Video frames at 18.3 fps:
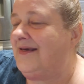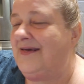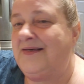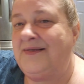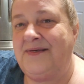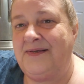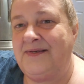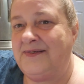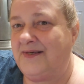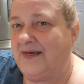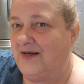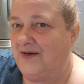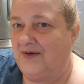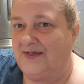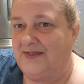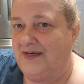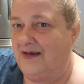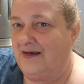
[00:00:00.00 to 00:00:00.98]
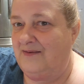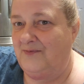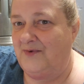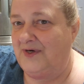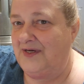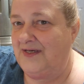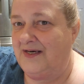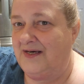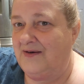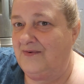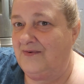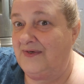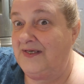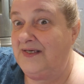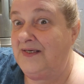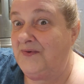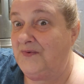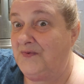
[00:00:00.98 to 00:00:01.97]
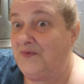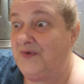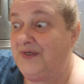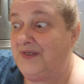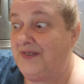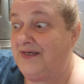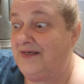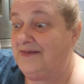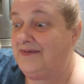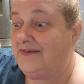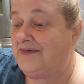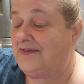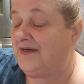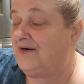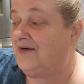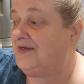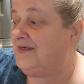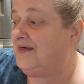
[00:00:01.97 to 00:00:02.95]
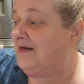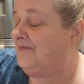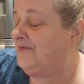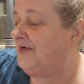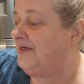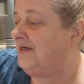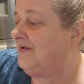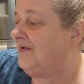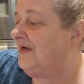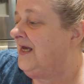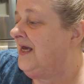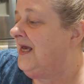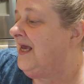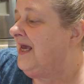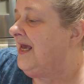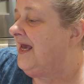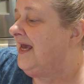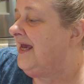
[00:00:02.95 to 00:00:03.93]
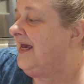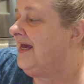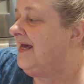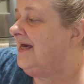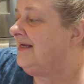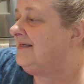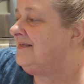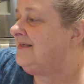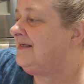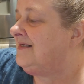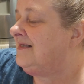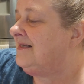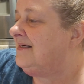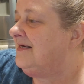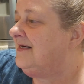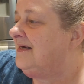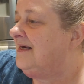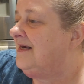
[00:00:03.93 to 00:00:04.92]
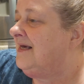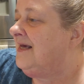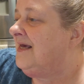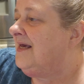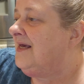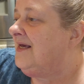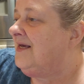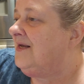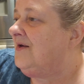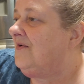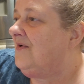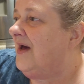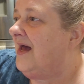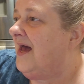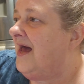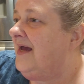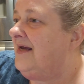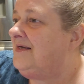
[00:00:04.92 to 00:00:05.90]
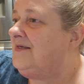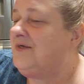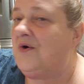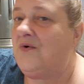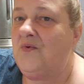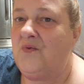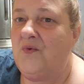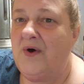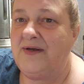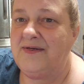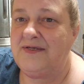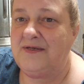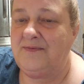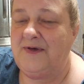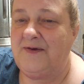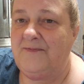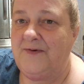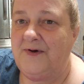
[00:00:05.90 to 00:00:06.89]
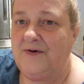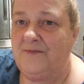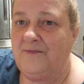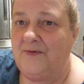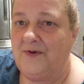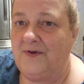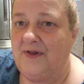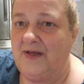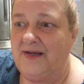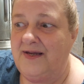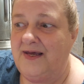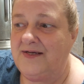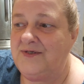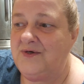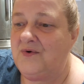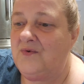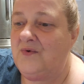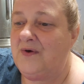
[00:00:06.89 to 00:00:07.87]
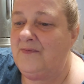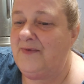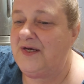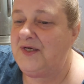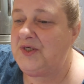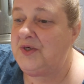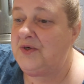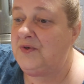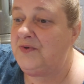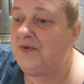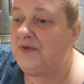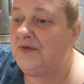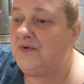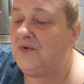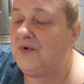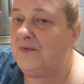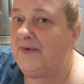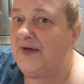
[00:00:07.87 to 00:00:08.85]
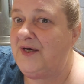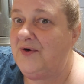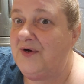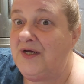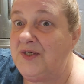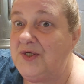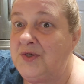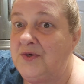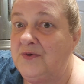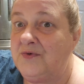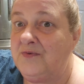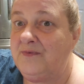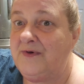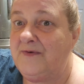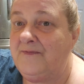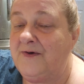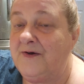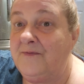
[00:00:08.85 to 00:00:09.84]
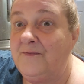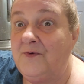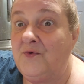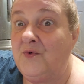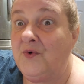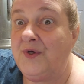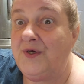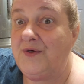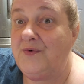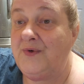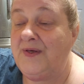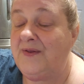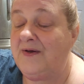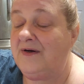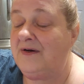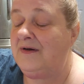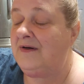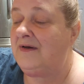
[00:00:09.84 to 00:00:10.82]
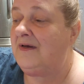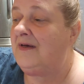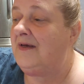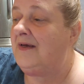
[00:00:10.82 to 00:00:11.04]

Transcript: it's a scary time right now. It really is a scary time right now. And, you know, I don't want to be fearful, and I don't want my children or my grandchildren be fearful, or you either.